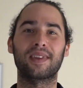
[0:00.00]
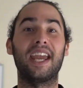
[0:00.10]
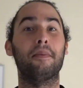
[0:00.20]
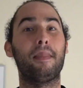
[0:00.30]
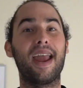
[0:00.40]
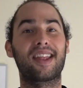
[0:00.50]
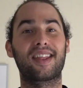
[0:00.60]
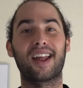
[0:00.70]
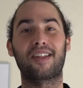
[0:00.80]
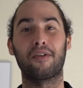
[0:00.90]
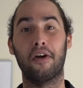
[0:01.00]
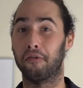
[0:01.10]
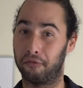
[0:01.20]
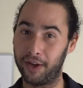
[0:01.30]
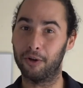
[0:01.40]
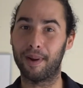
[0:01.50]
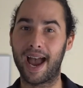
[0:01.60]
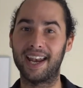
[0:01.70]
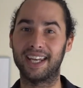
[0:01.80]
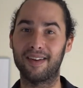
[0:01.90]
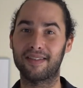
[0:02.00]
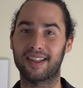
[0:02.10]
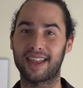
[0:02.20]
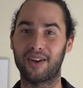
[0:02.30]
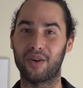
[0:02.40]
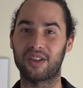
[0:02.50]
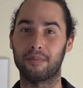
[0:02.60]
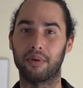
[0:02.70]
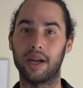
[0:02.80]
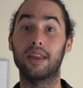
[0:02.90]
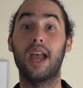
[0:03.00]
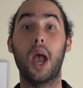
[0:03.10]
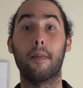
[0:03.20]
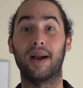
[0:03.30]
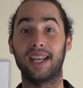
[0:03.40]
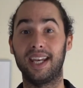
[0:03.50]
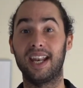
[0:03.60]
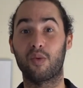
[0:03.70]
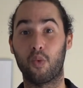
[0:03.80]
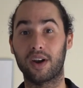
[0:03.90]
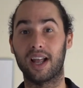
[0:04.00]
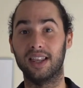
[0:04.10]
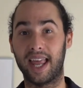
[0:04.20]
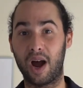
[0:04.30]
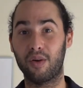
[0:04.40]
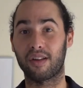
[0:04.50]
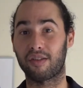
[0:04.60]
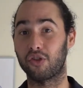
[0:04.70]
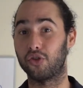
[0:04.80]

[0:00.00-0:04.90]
It makes us feel bad, it gives us that urge to breathe, but it is what allows us to